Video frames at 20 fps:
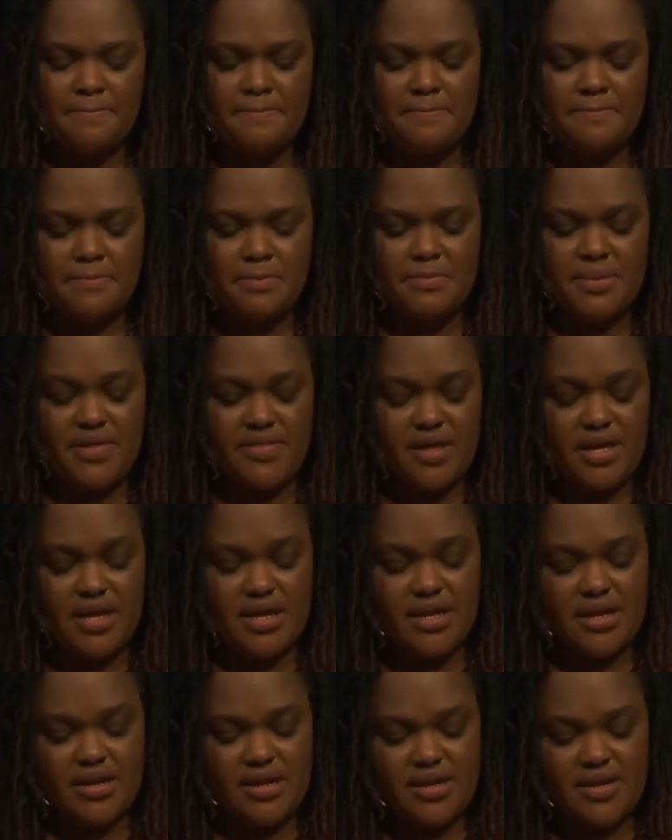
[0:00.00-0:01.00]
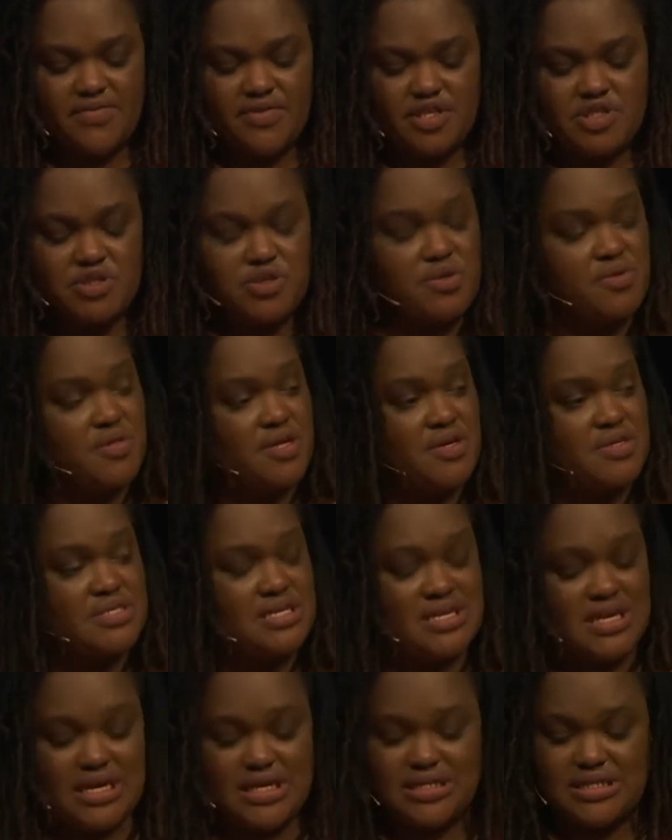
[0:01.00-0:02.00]
By the end of the
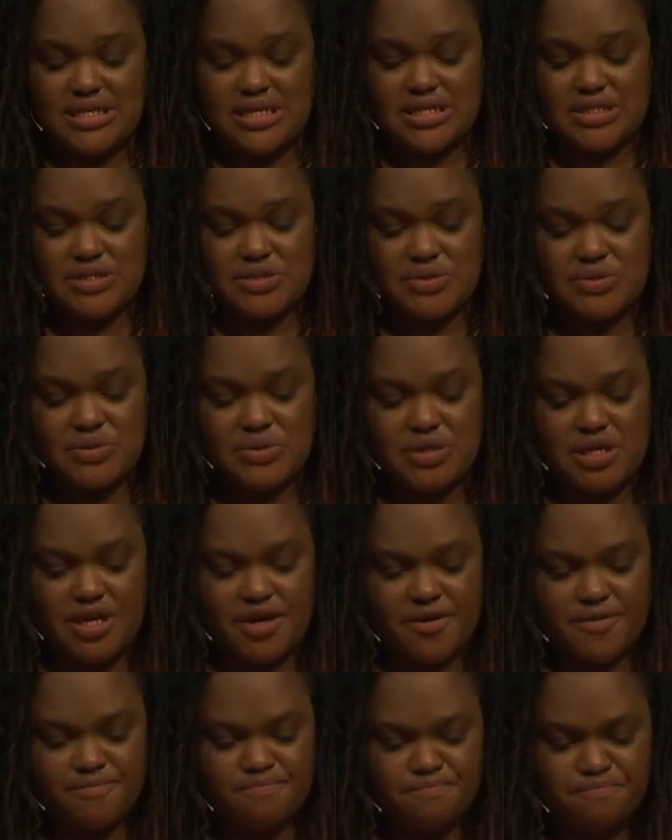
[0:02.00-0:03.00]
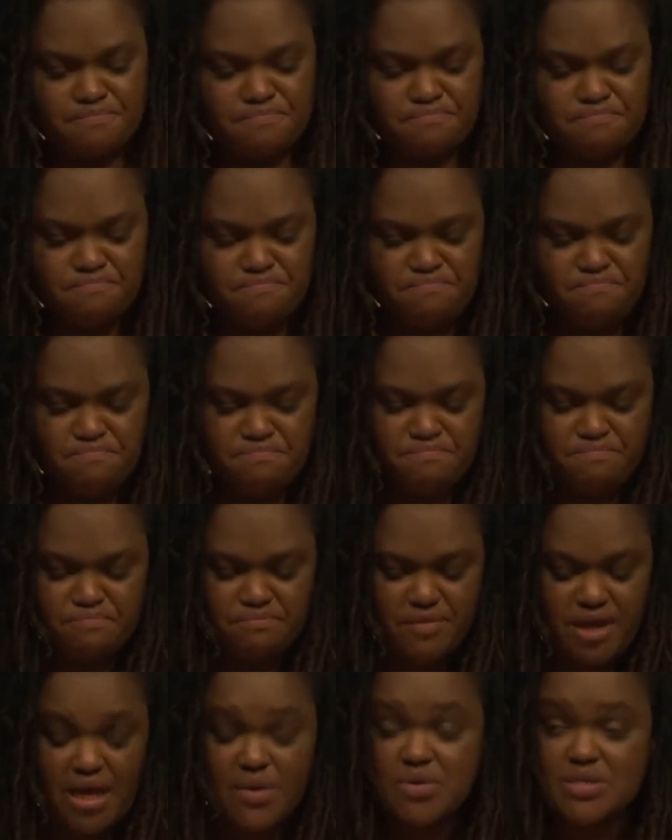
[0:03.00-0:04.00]
2019 school year,
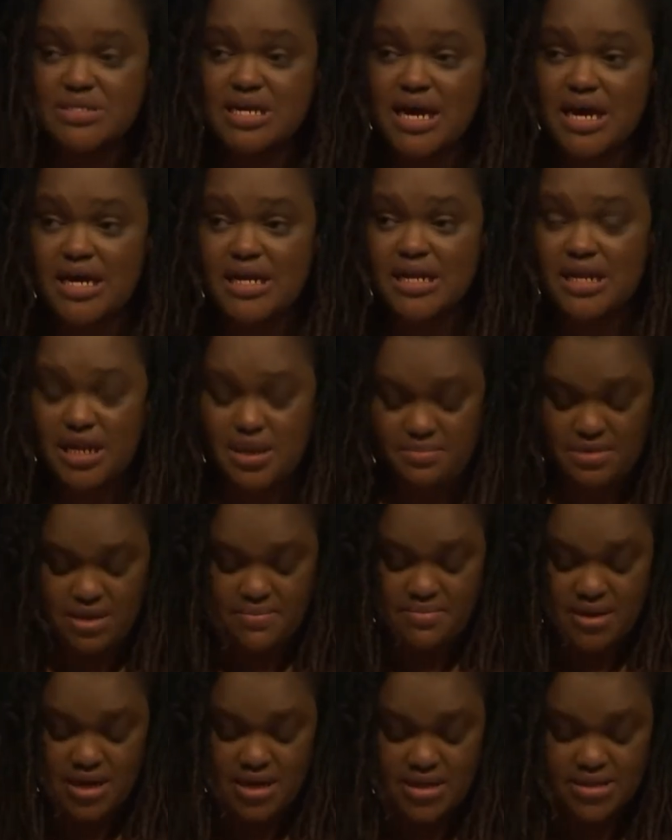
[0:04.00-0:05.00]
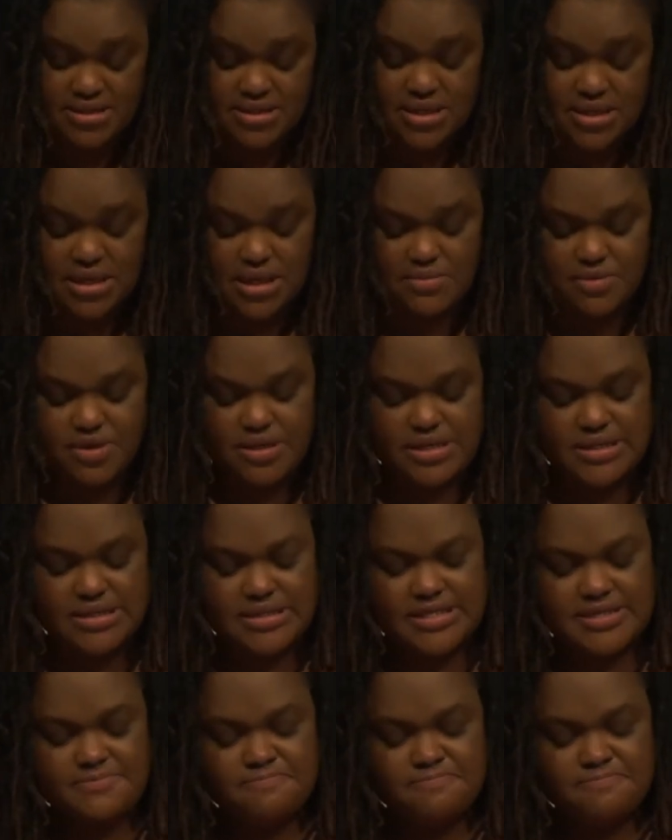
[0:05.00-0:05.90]
I was hiding in my bed on Sunday mornings.